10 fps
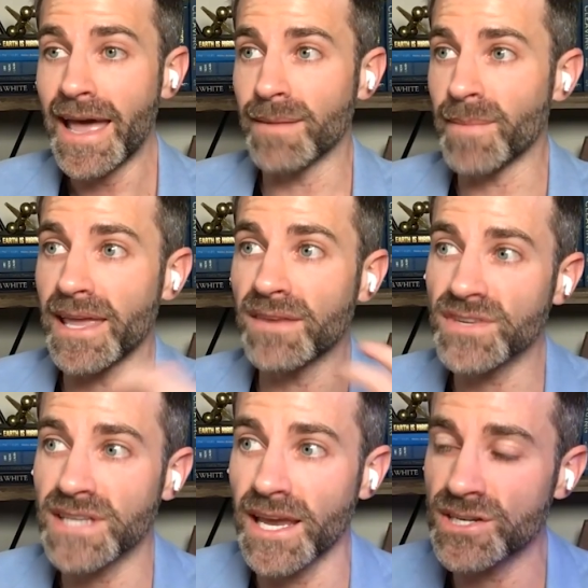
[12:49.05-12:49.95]
And my
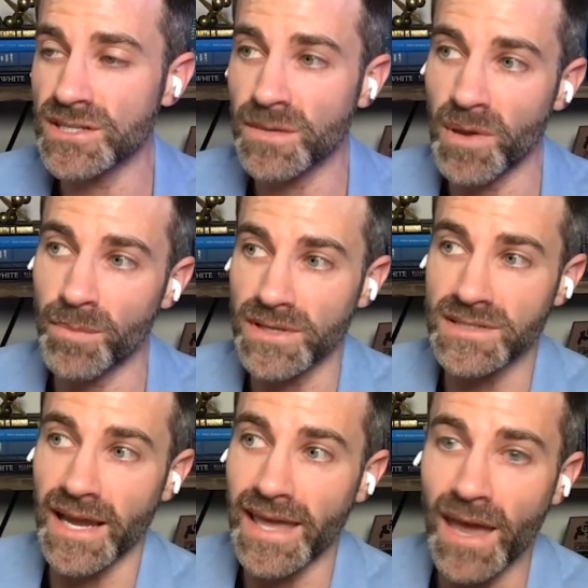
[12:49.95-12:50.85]
invitation to people
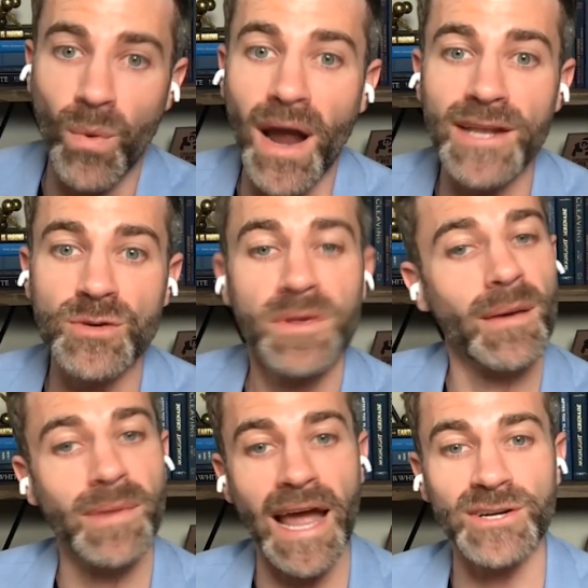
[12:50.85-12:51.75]
is like, hey, why did you
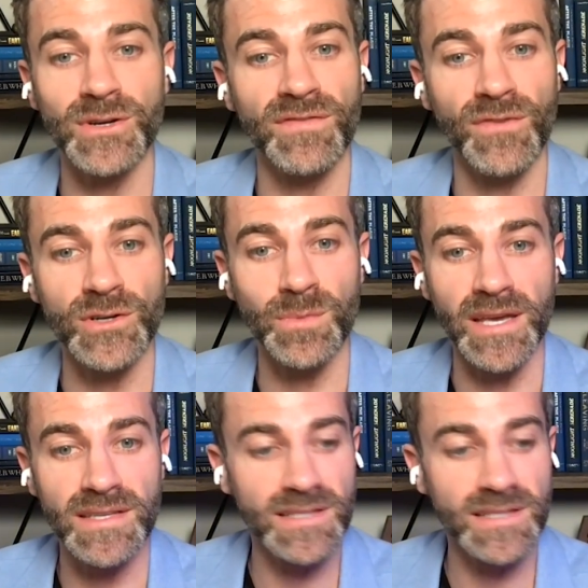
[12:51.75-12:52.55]
become an actor in the first place?